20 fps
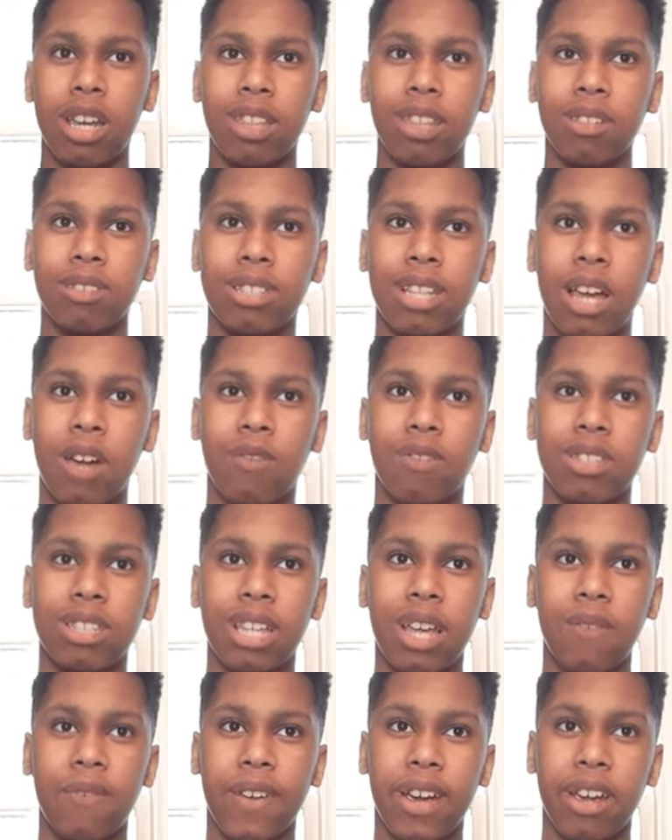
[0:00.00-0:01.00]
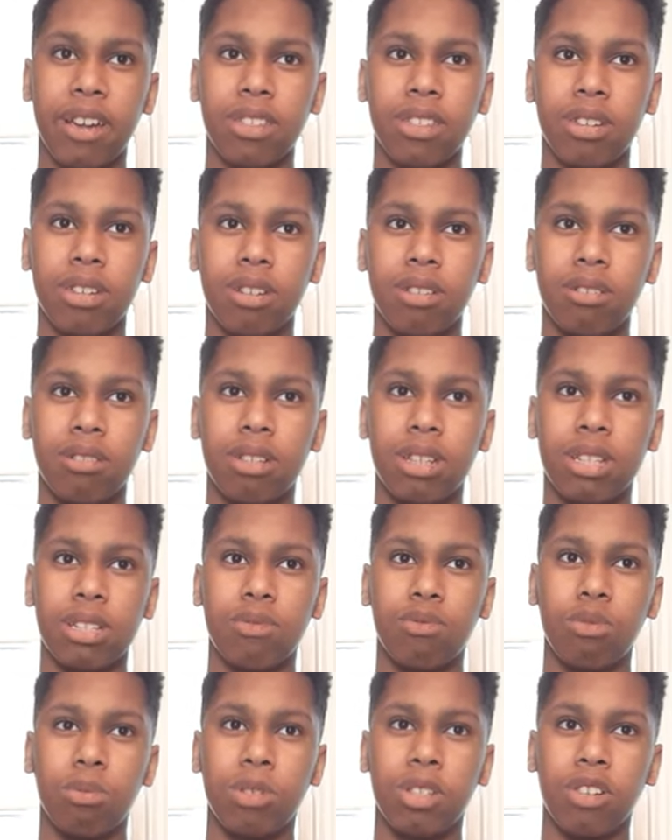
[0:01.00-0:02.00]
I think it was Alpha Sapphire though, because
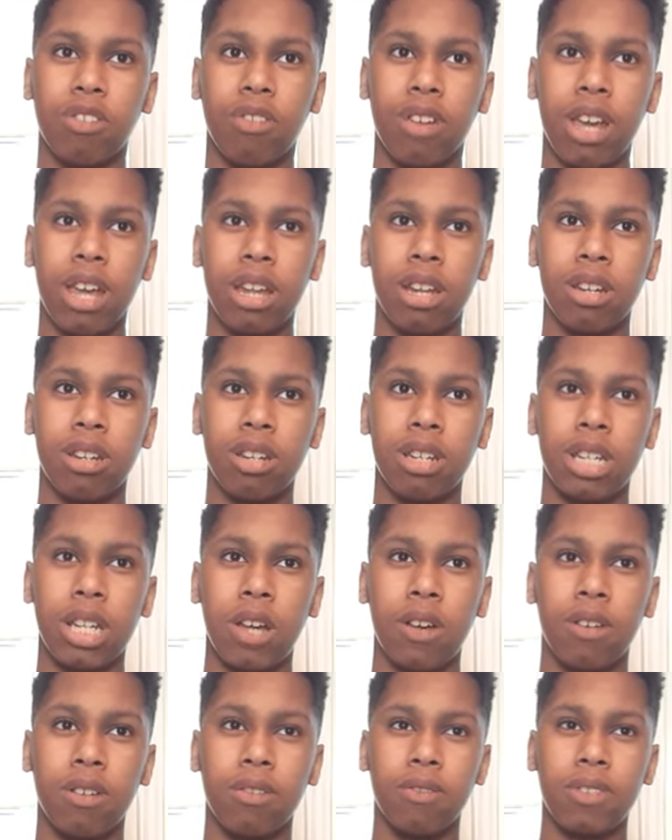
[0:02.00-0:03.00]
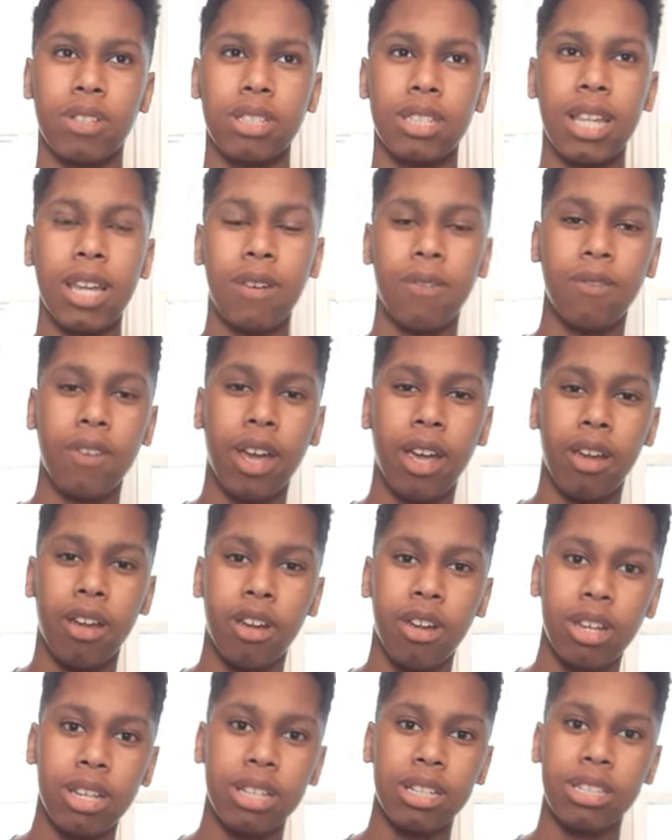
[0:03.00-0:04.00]
rubies are red. No, Alpha Sapphire
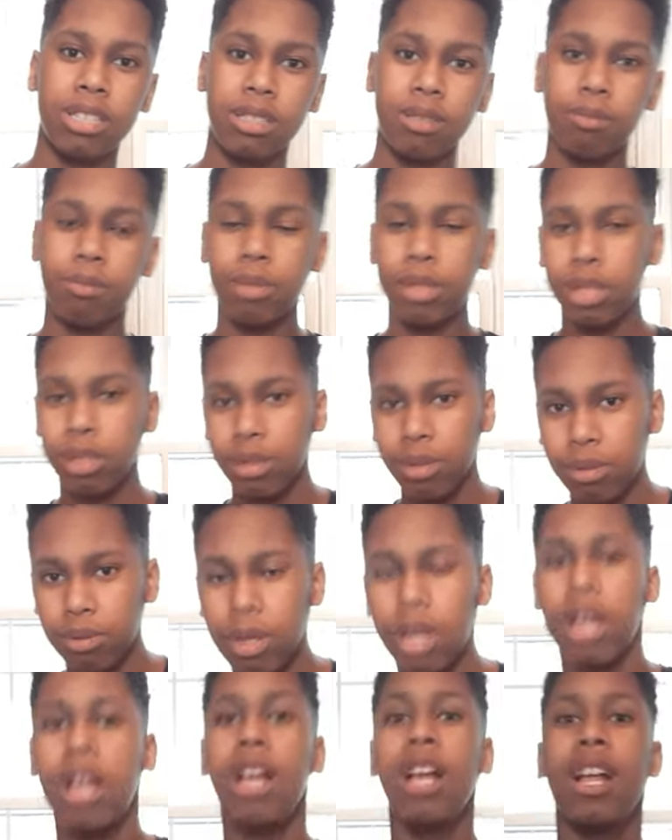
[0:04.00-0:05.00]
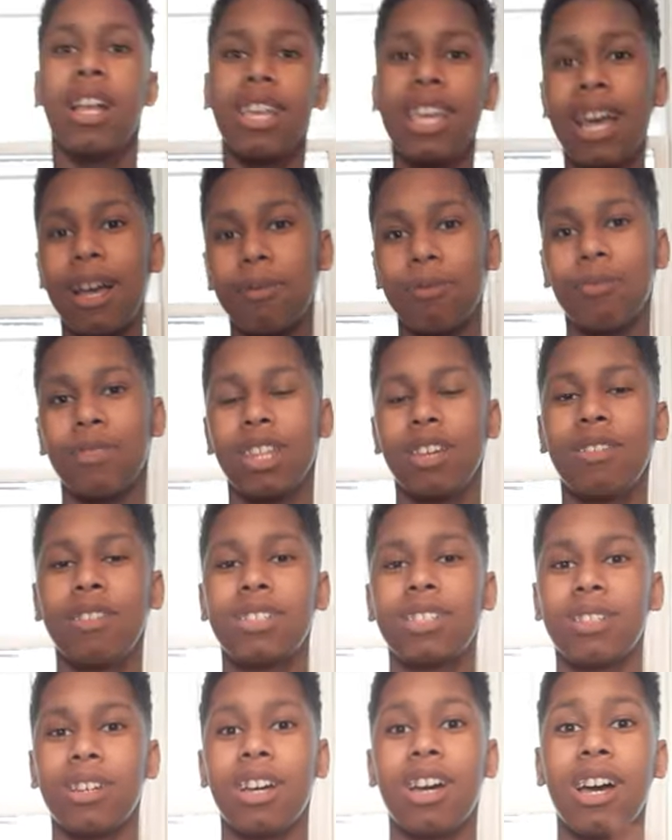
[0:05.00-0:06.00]
is blue. Yeah, it
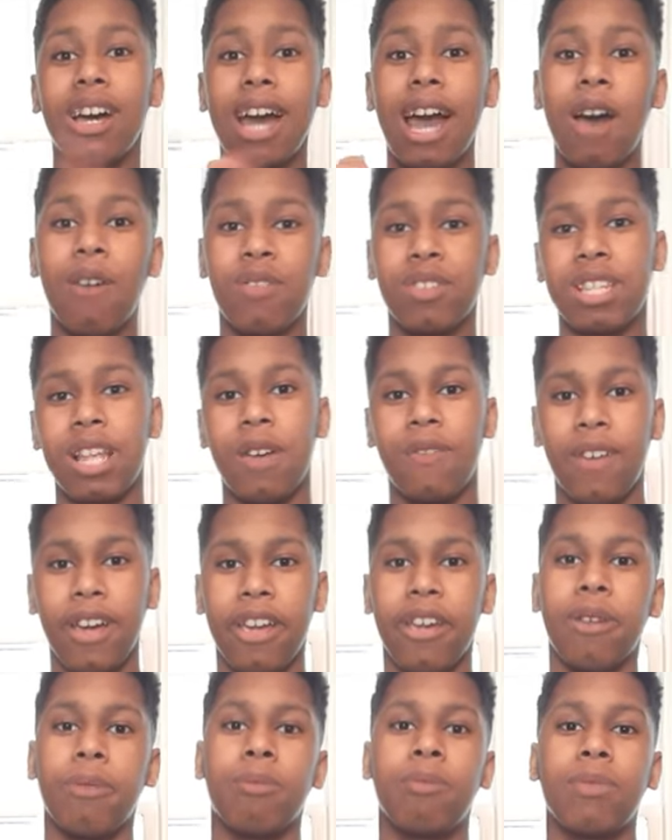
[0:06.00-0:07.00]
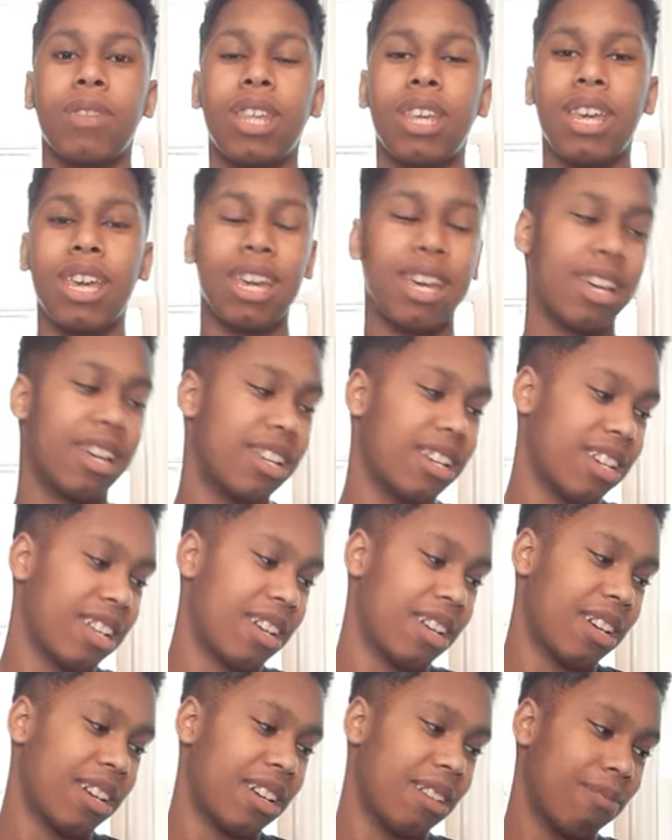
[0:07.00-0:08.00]
was Alpha Sapphire, and
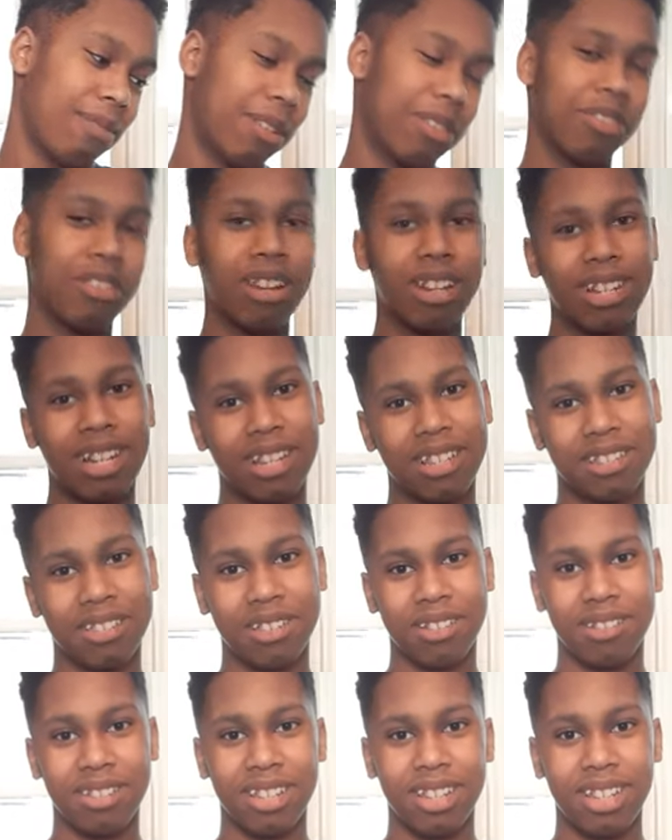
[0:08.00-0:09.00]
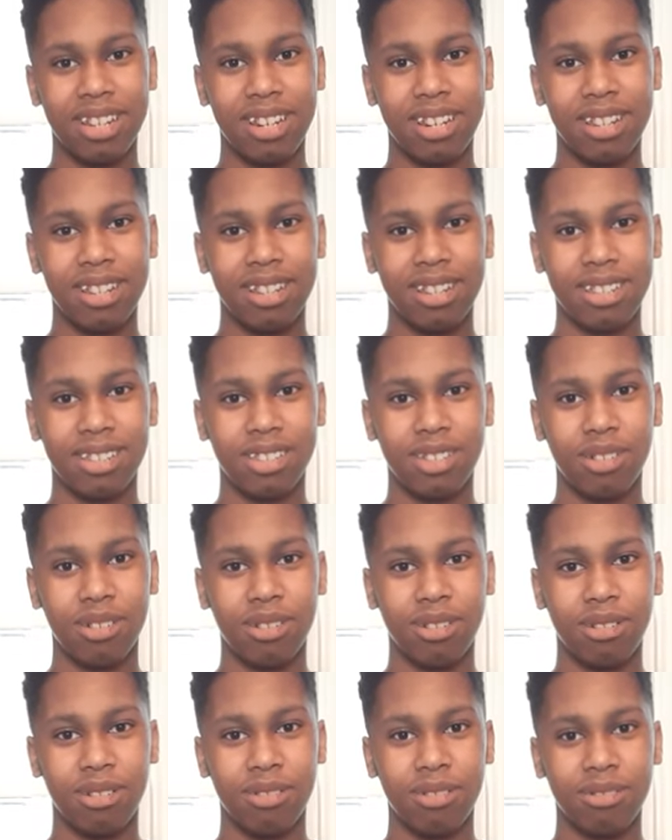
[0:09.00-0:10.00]
uh, my 3DS got stolen.
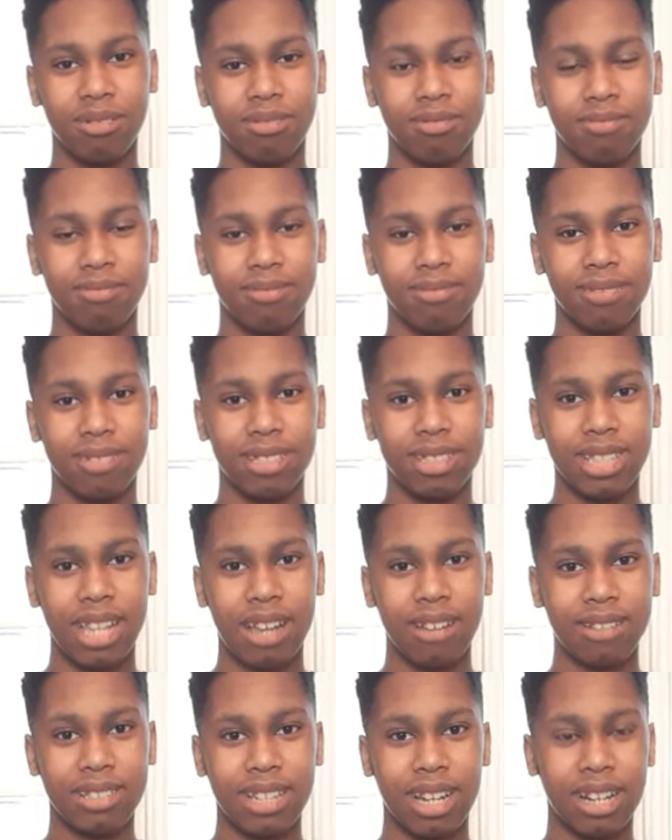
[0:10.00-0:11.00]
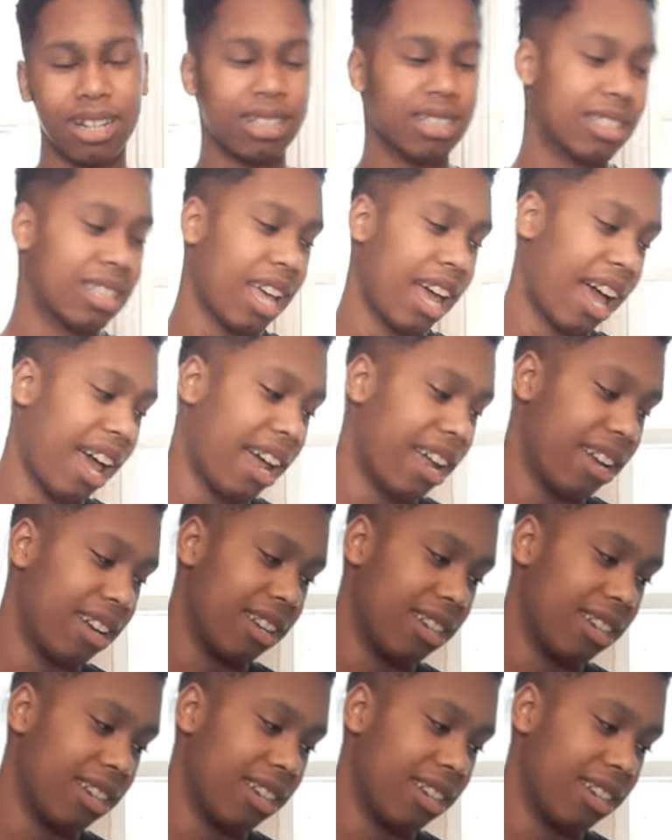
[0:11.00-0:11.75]
So now it's kind of sad